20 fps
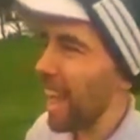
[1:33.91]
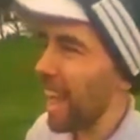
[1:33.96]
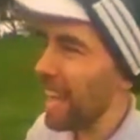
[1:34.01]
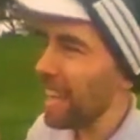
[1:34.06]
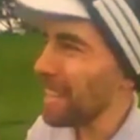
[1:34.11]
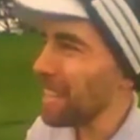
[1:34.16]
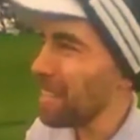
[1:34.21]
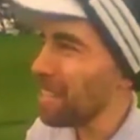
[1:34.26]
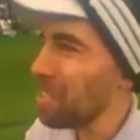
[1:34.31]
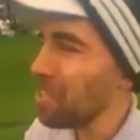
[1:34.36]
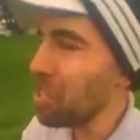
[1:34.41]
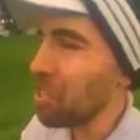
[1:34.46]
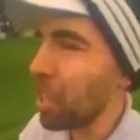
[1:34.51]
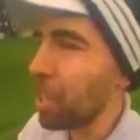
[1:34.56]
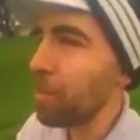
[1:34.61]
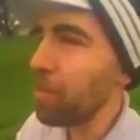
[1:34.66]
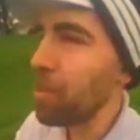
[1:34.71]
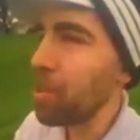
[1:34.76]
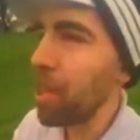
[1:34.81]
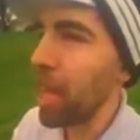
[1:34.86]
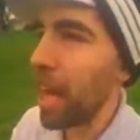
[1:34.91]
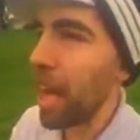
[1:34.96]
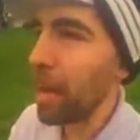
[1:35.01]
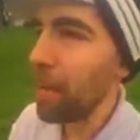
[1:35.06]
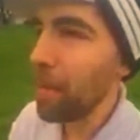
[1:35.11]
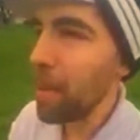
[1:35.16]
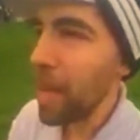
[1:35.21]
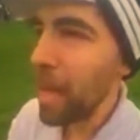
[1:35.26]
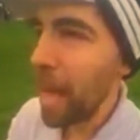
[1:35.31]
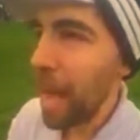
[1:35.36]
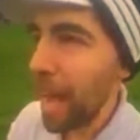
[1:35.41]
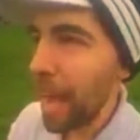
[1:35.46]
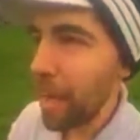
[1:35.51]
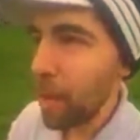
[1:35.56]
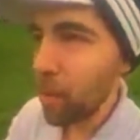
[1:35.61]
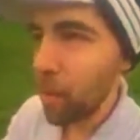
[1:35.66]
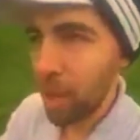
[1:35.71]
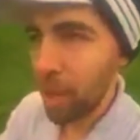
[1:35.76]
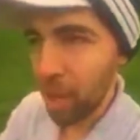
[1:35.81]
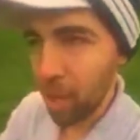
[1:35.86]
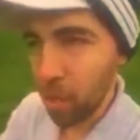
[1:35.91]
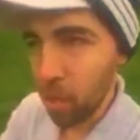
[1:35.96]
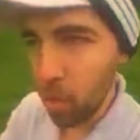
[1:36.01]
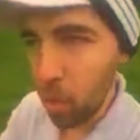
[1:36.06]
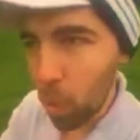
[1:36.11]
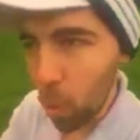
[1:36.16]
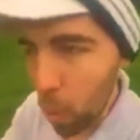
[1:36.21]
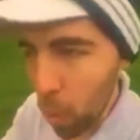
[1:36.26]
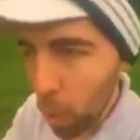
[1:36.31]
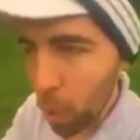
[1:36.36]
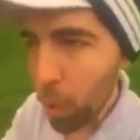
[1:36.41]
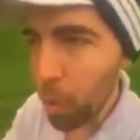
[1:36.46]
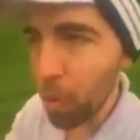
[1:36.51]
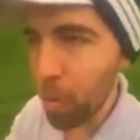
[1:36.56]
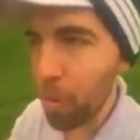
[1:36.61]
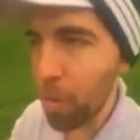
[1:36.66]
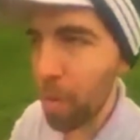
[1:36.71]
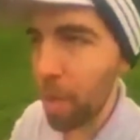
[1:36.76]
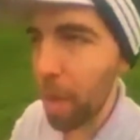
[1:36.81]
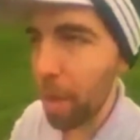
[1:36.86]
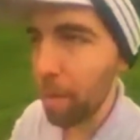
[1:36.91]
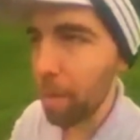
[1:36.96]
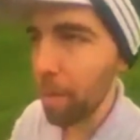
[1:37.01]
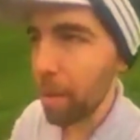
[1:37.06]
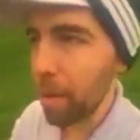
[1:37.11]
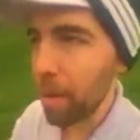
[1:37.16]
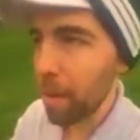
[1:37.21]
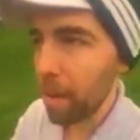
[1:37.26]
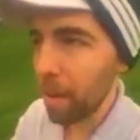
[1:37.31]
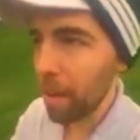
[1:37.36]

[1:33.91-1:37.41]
at the same time and we can work on them